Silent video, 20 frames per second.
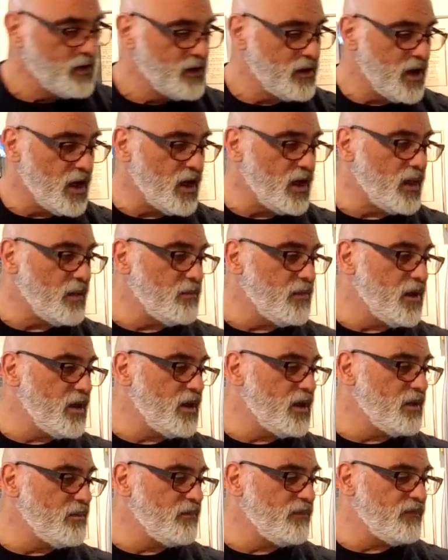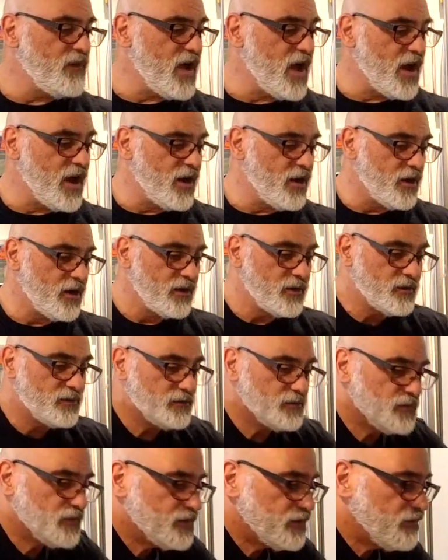on a medium fire.
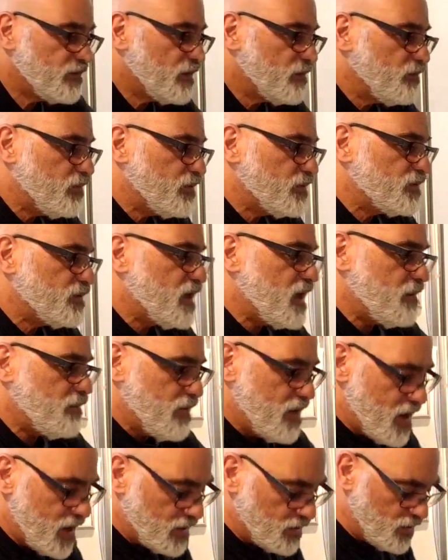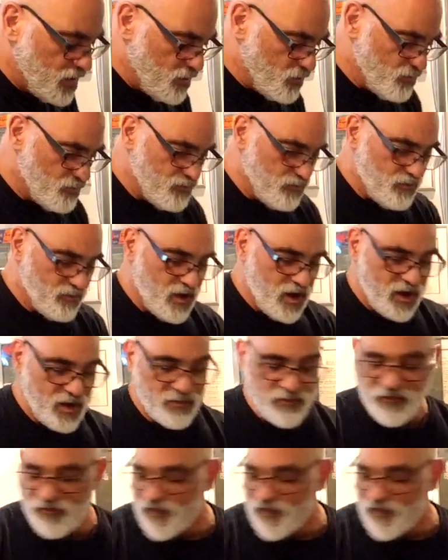Push that back. Nope, medium